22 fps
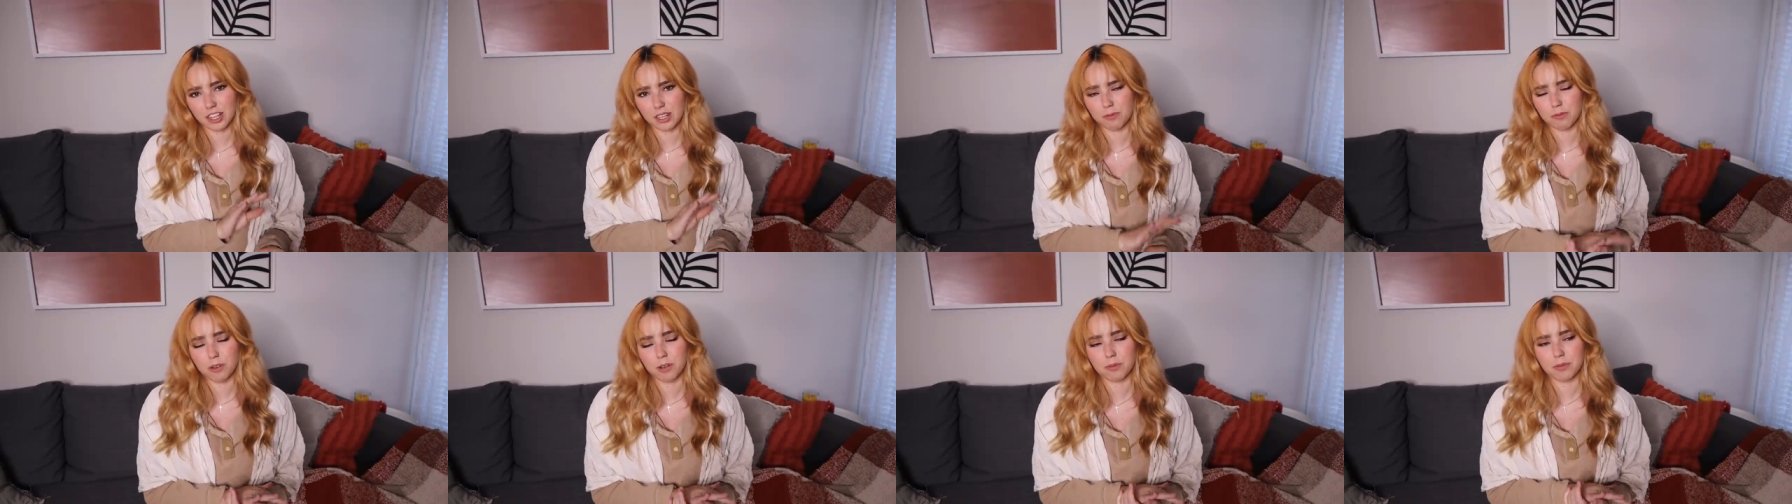
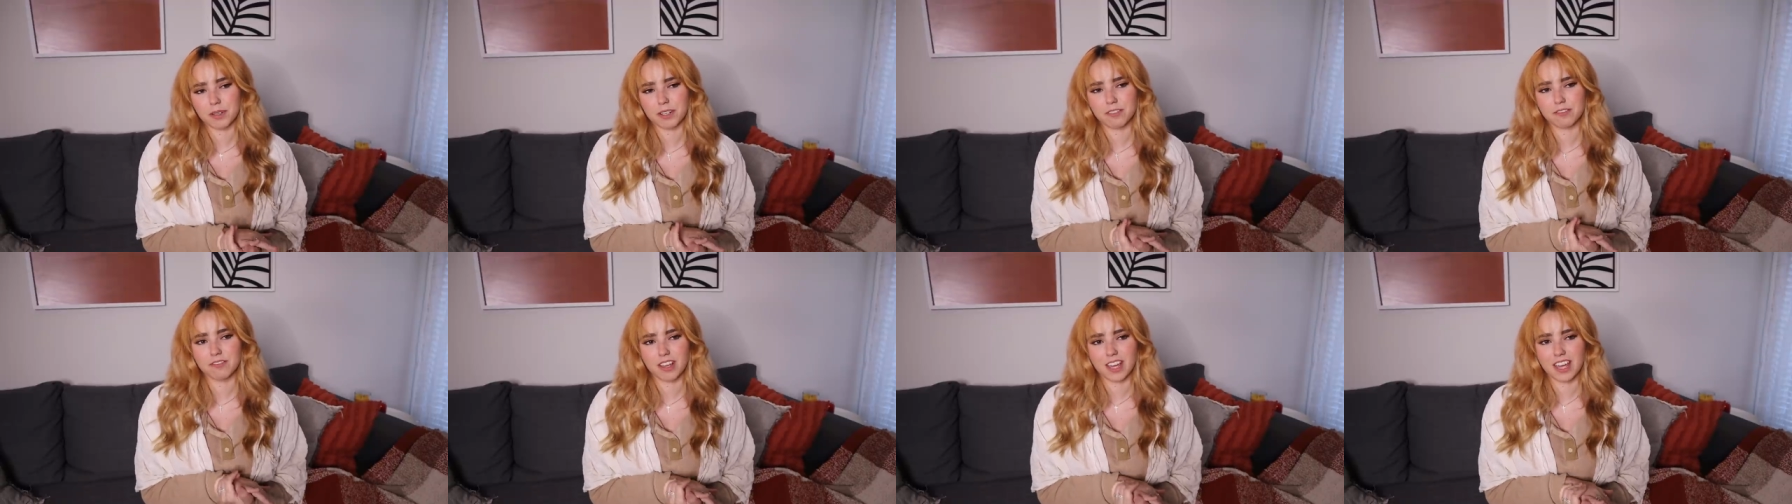the
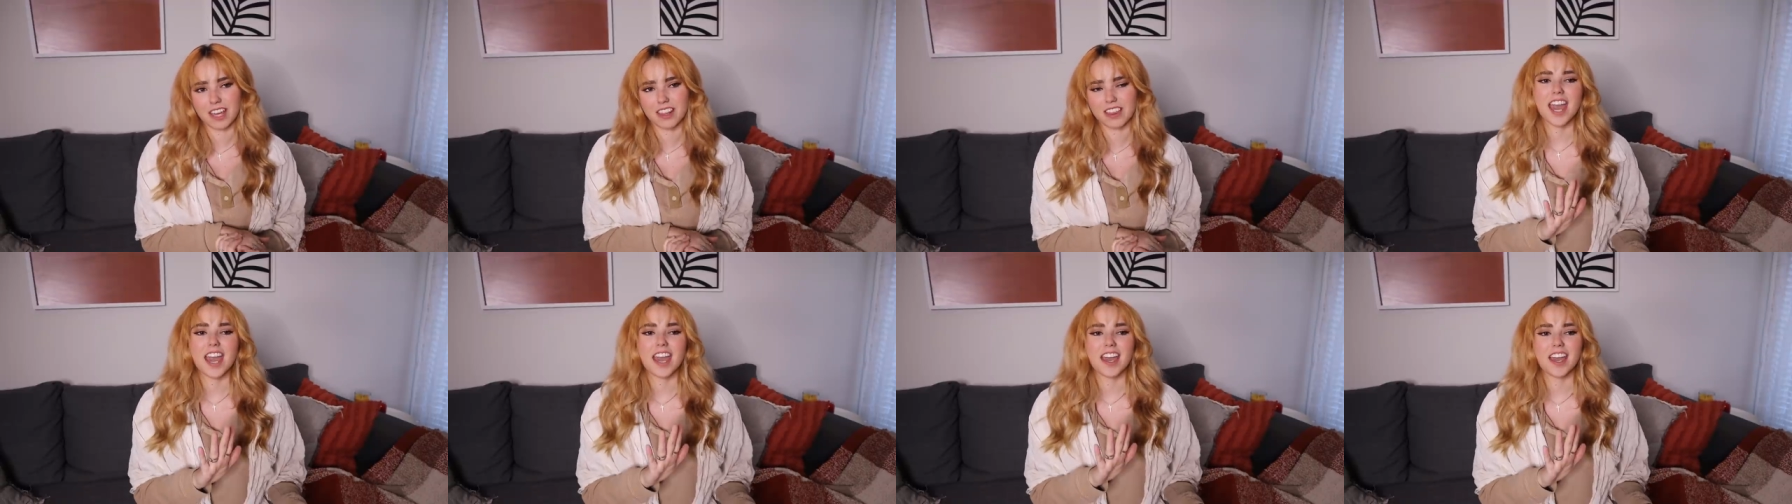Mormon
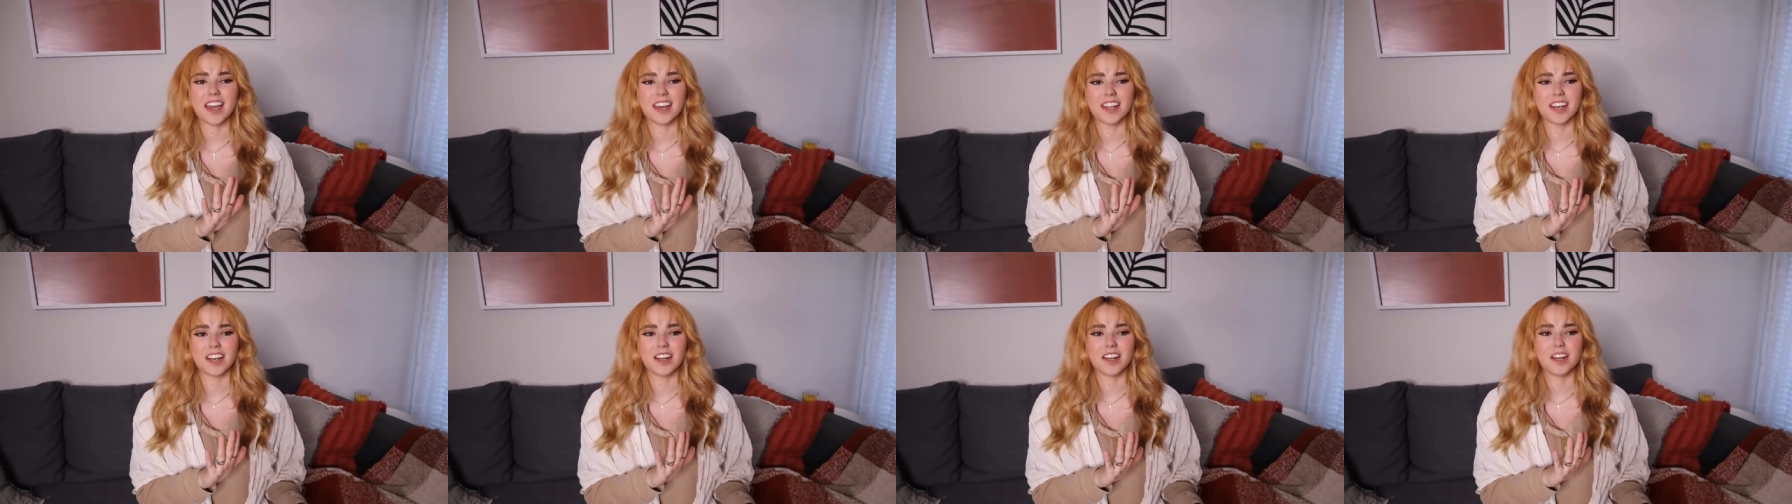faith
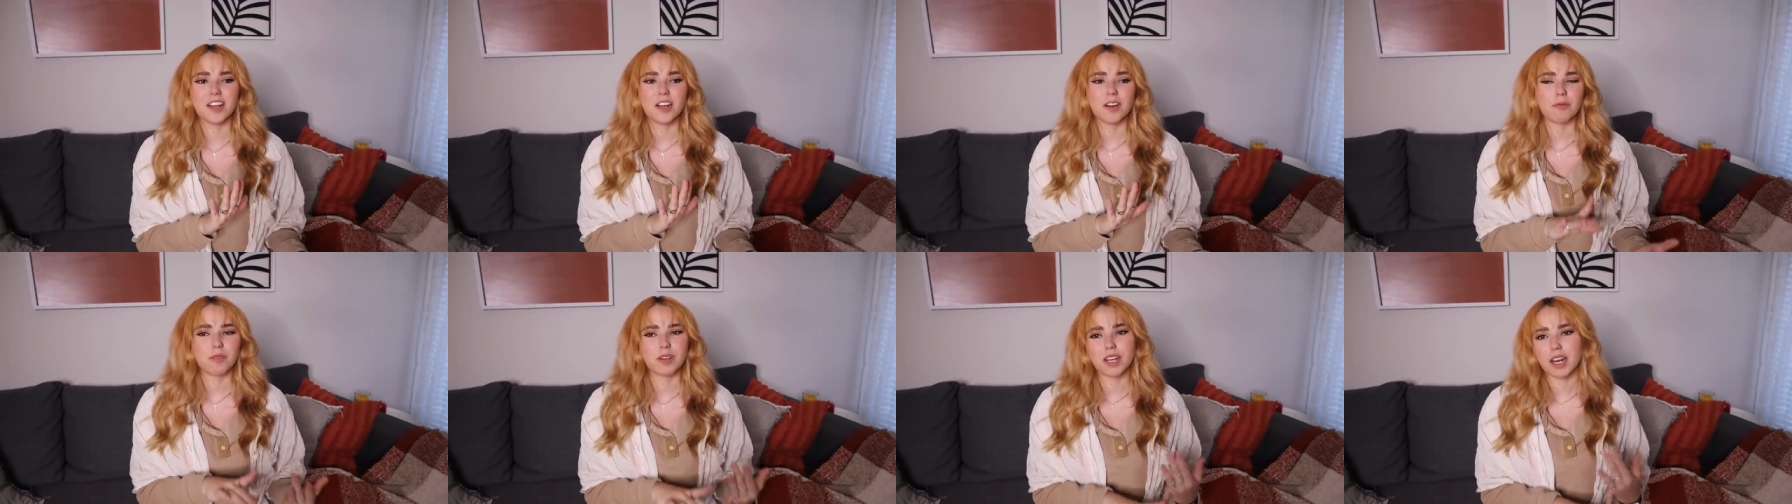and
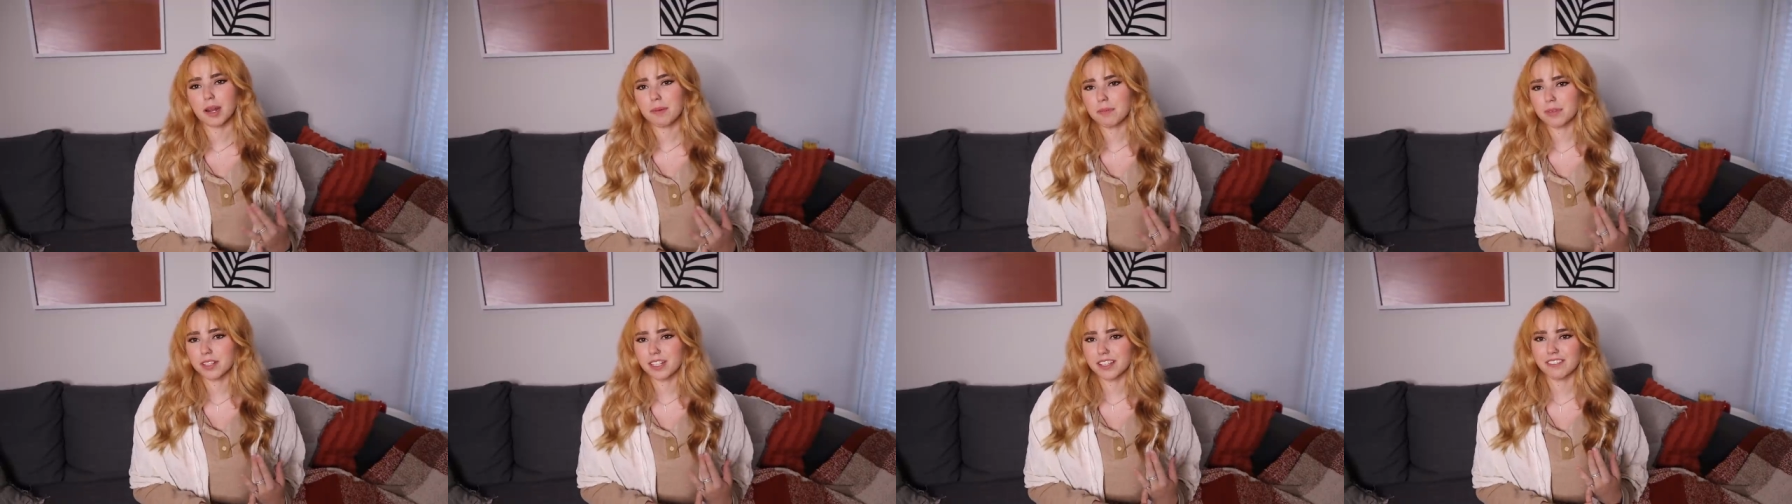what I
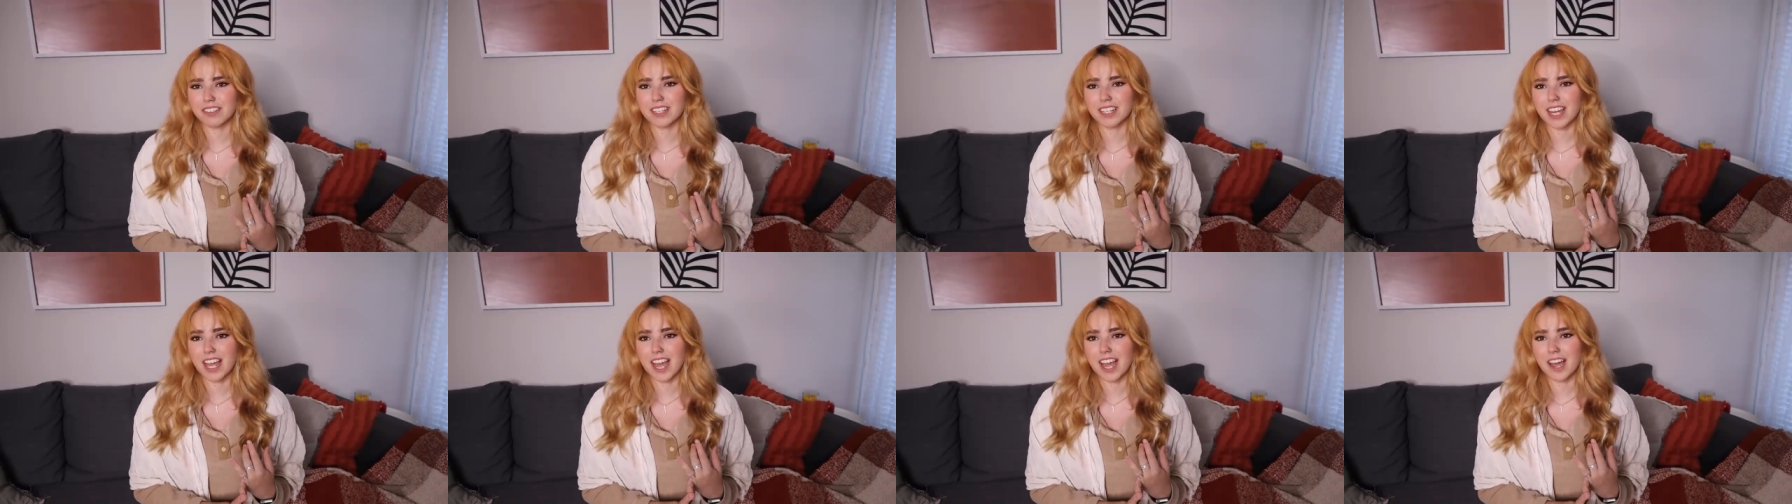believe
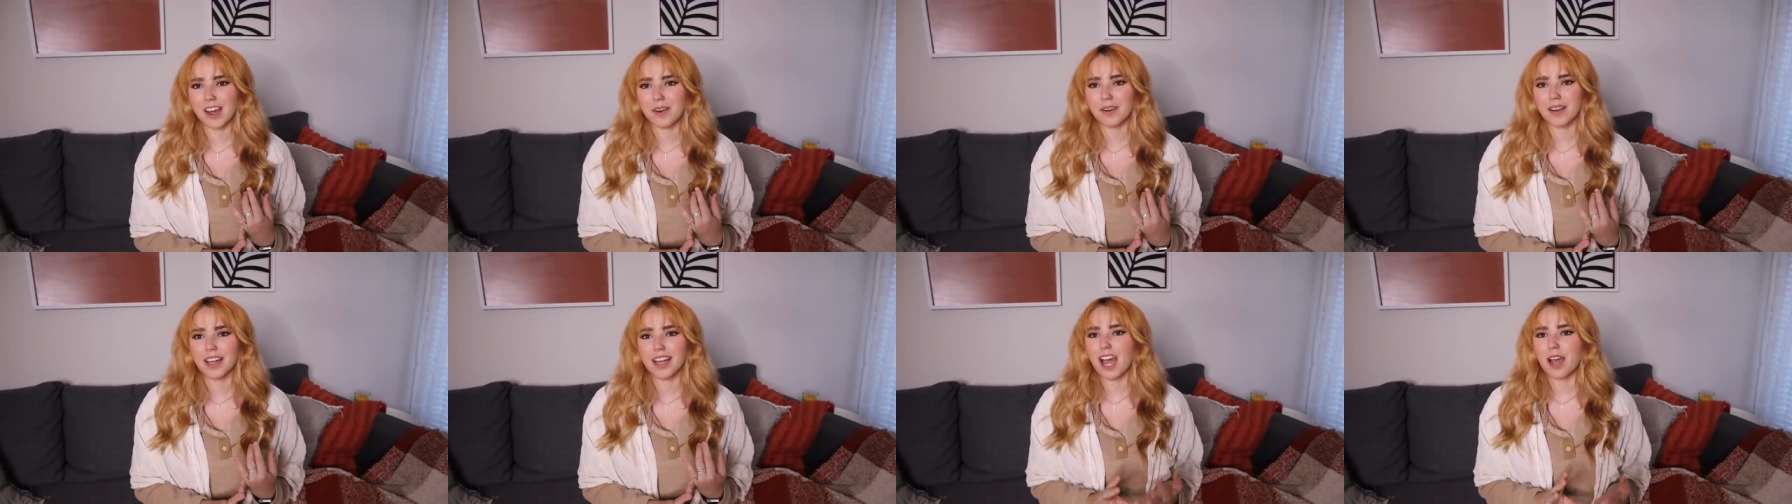in now,